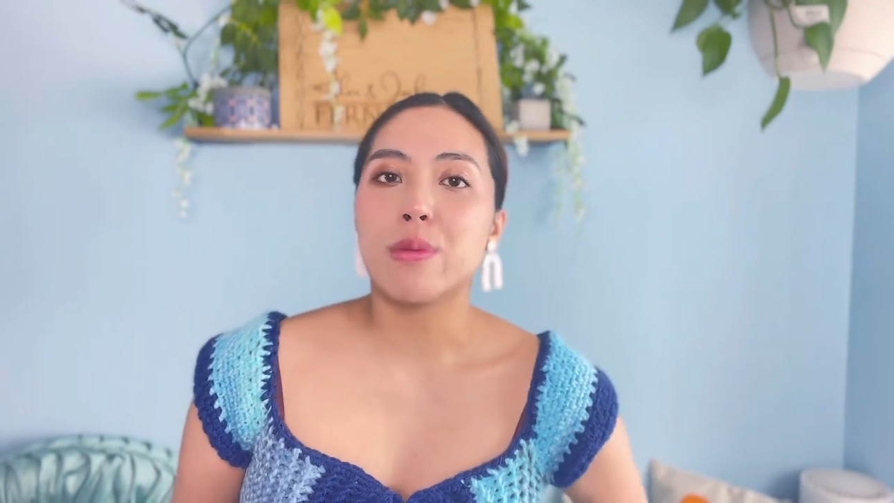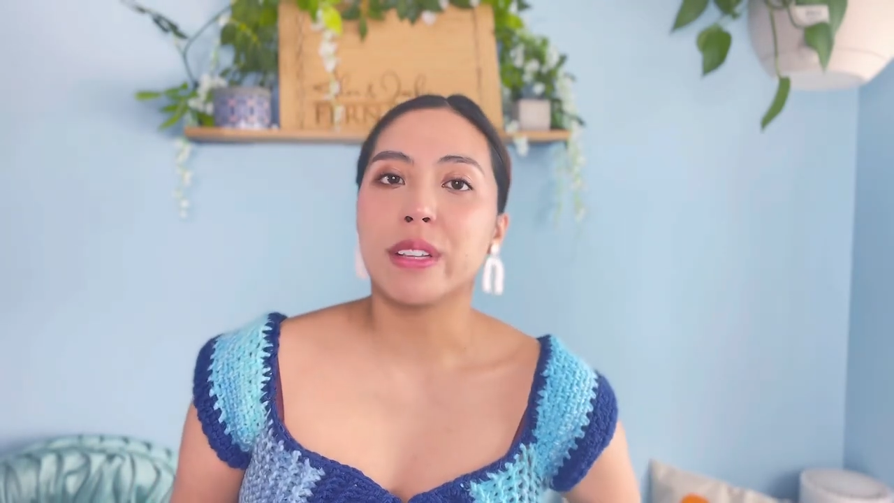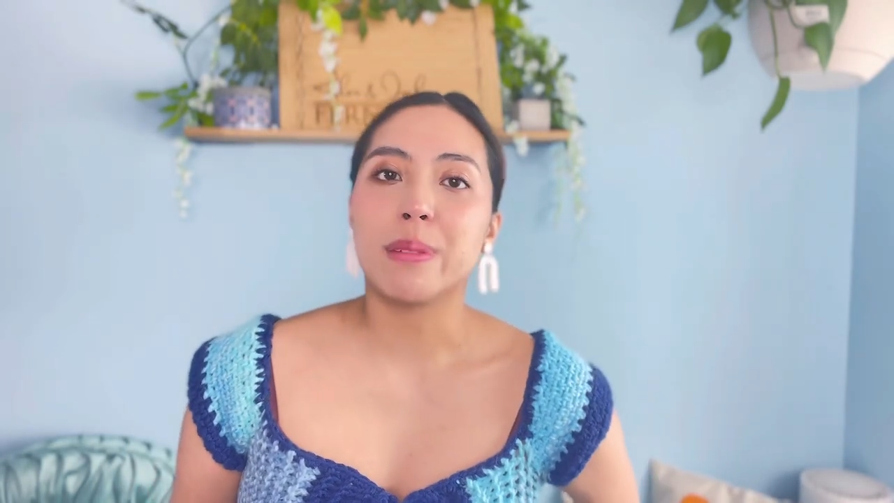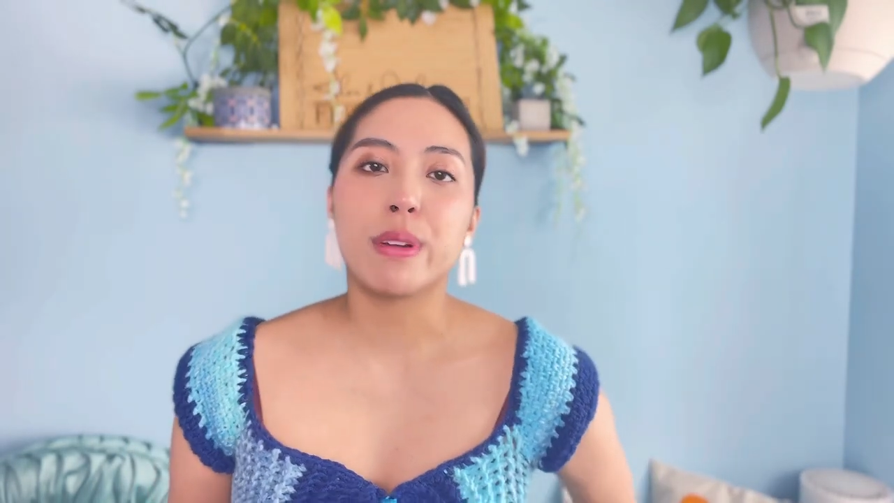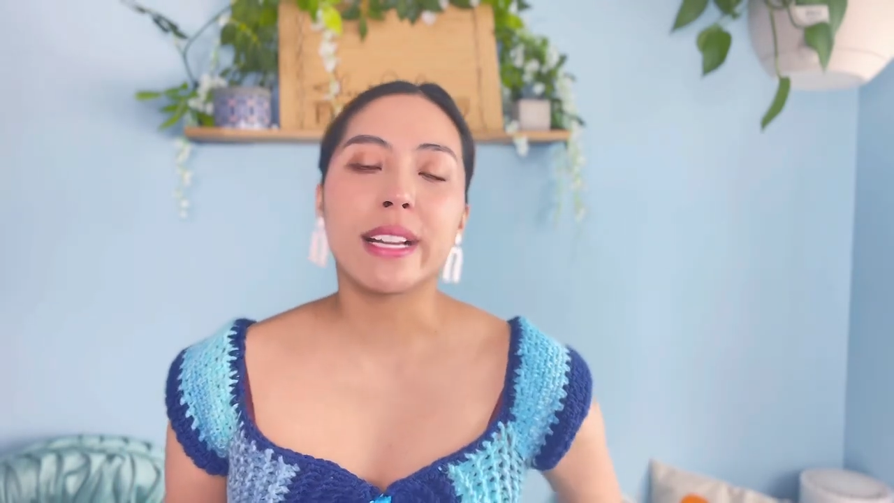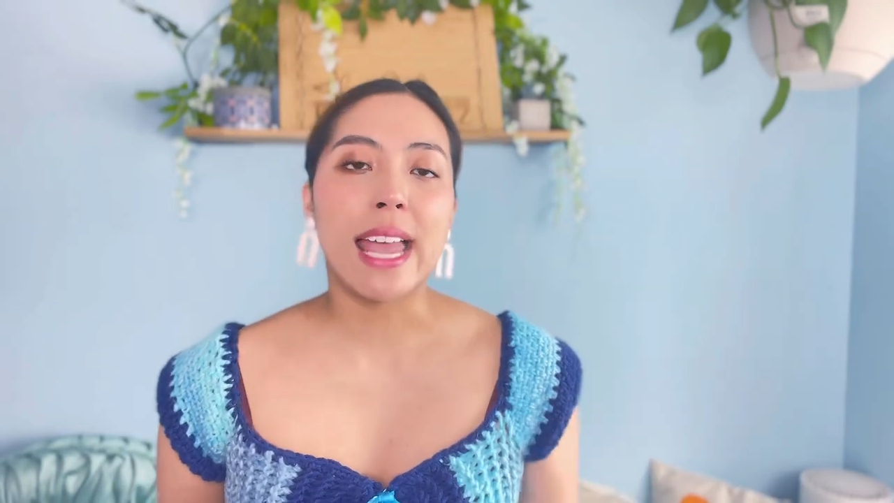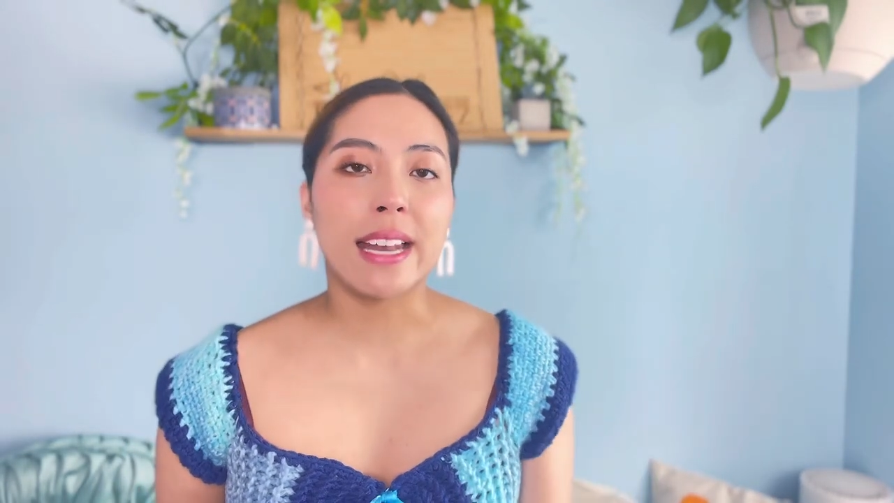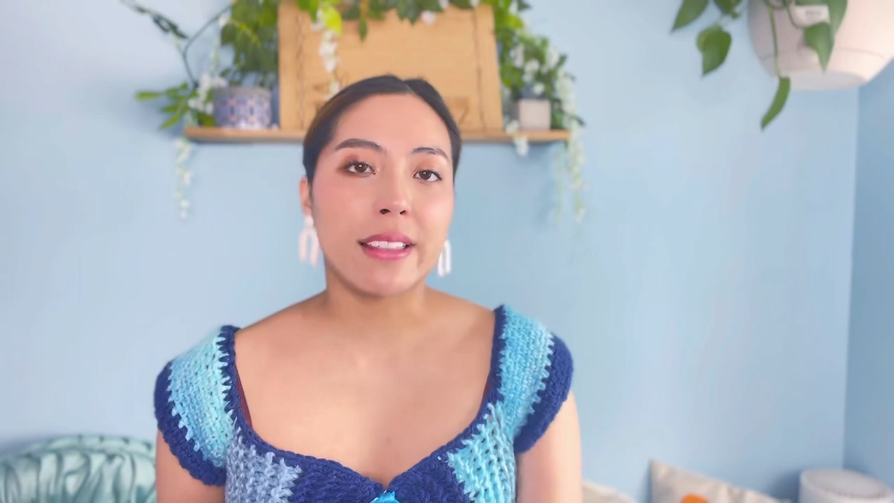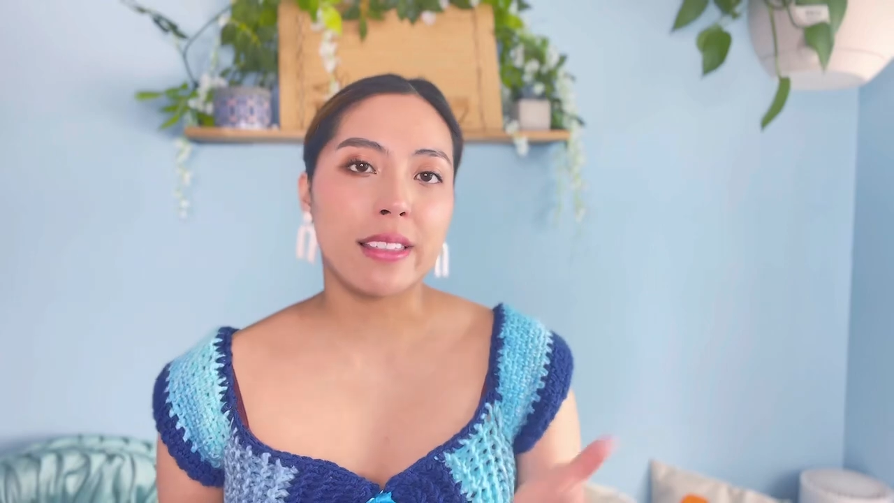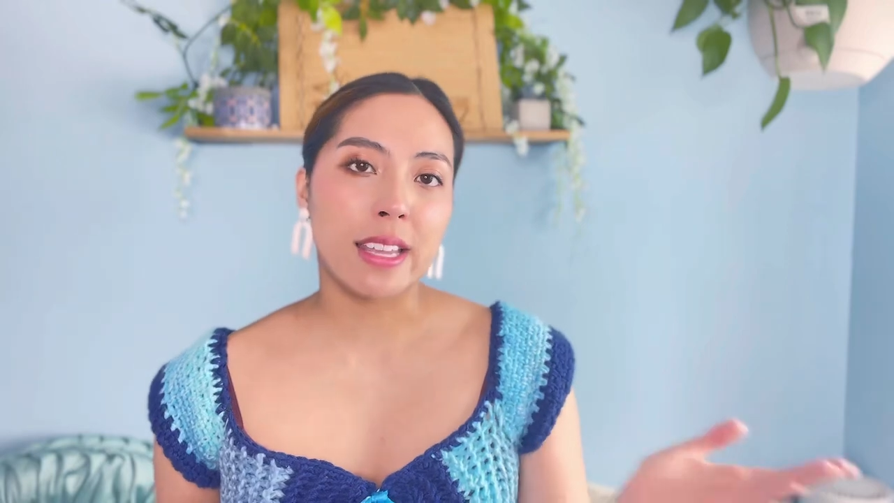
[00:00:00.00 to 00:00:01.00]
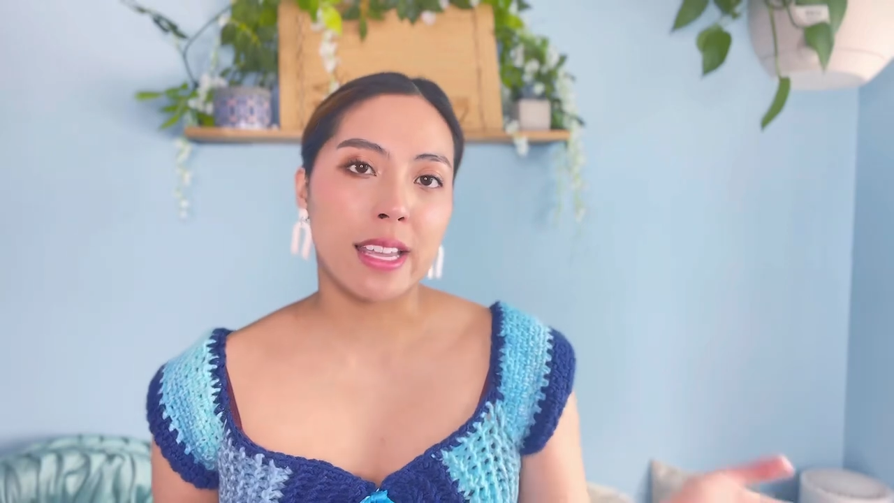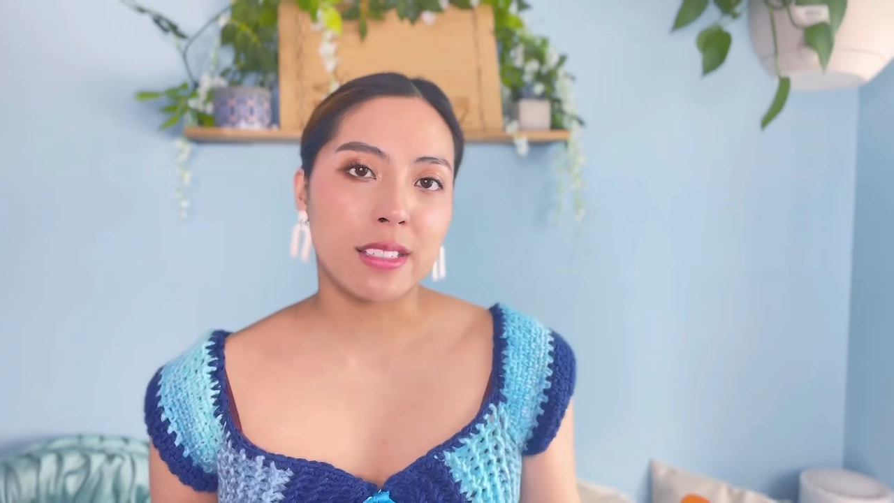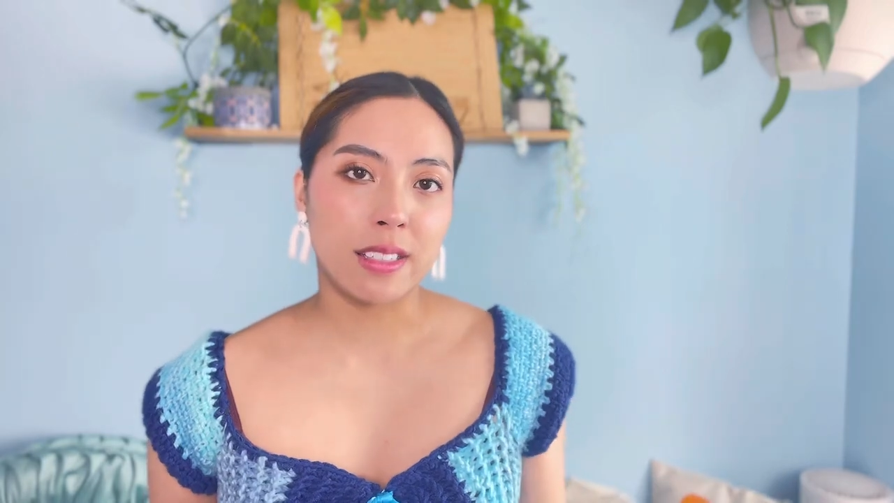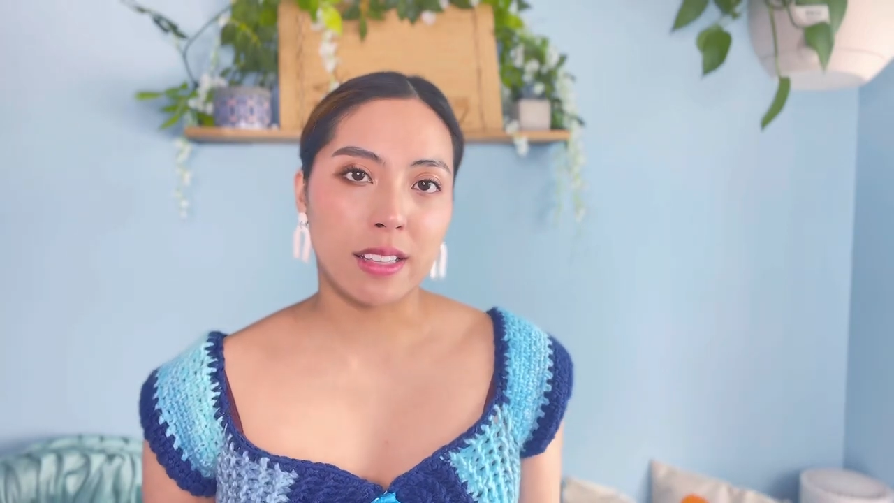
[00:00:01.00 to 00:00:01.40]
really bring anything into